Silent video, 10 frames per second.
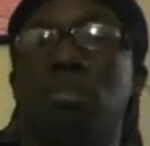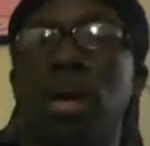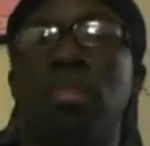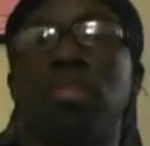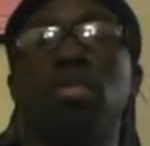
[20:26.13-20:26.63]

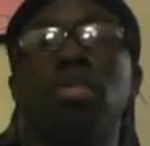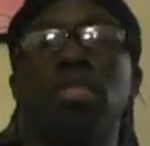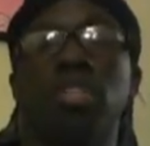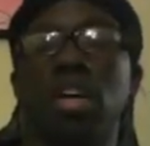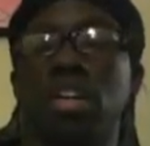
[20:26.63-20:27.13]

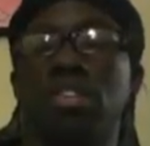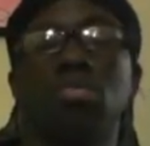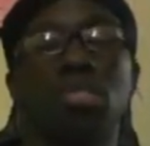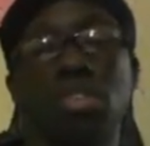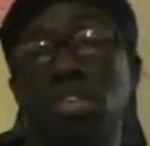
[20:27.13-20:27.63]
bipolar
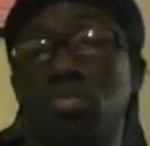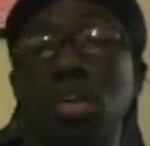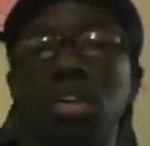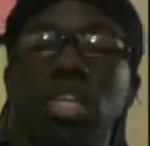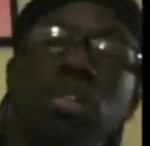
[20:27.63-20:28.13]
disorder as
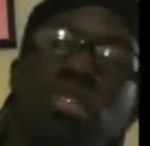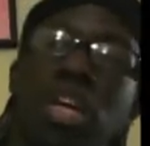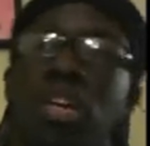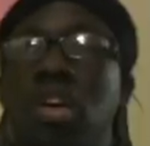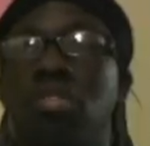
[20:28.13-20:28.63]
well? And he was
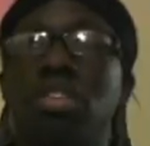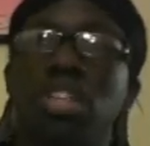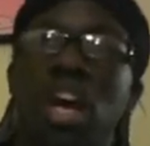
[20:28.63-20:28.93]
like, no, the